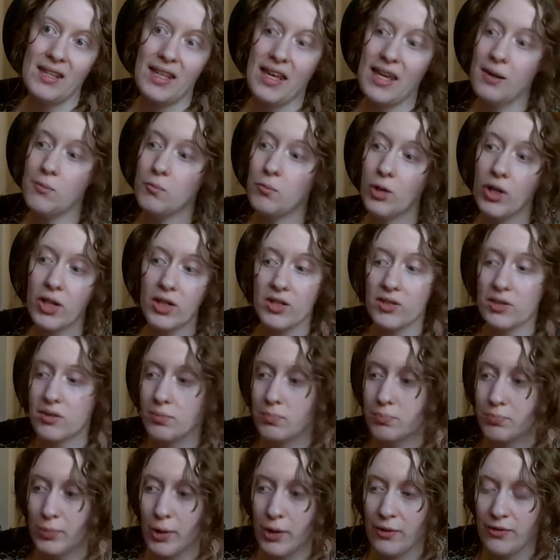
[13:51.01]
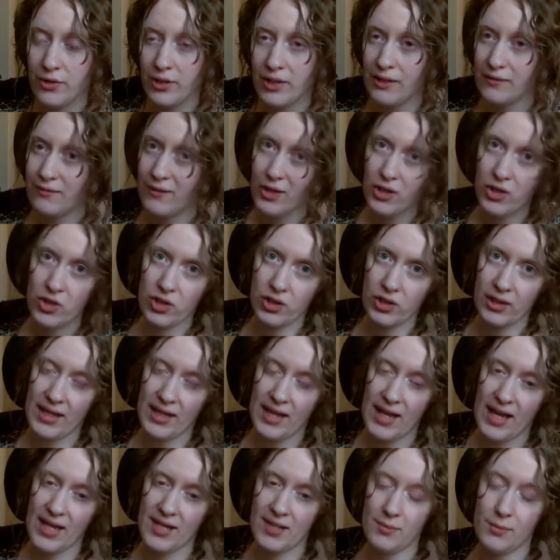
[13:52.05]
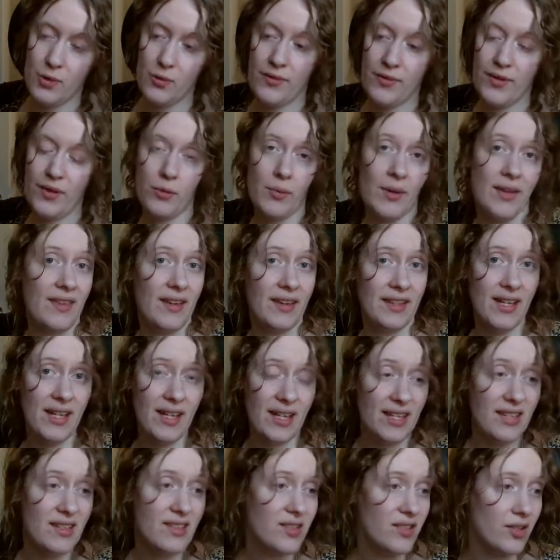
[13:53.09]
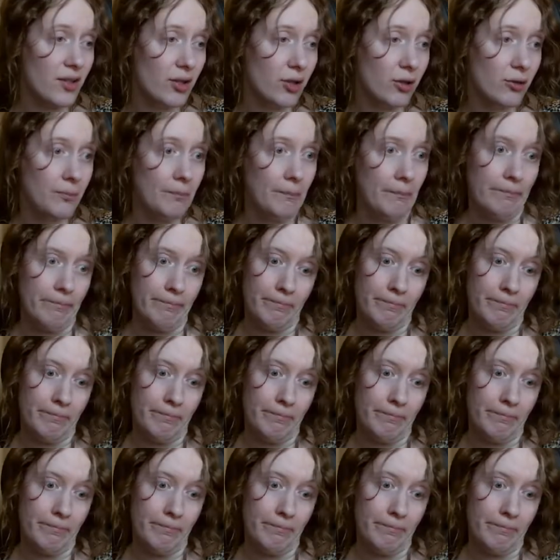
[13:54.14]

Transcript: it works perfectly functionally as a movie the way they did it, so